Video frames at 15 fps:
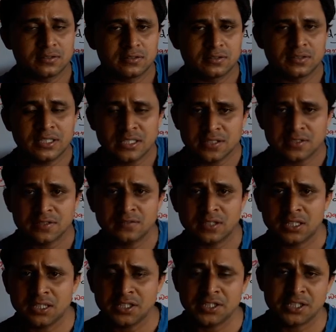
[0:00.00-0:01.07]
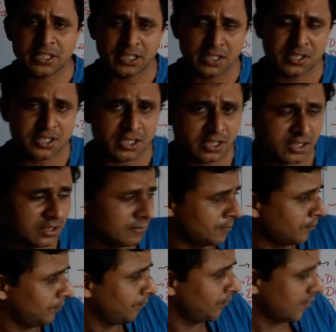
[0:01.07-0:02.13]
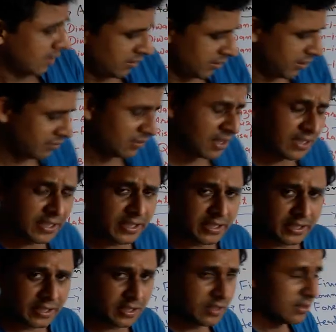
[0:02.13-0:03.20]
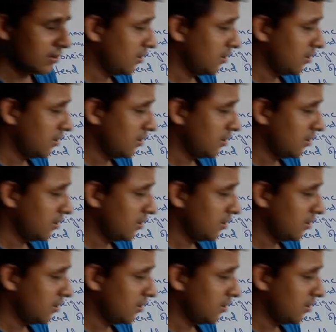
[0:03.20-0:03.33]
That's why Sher Shah divided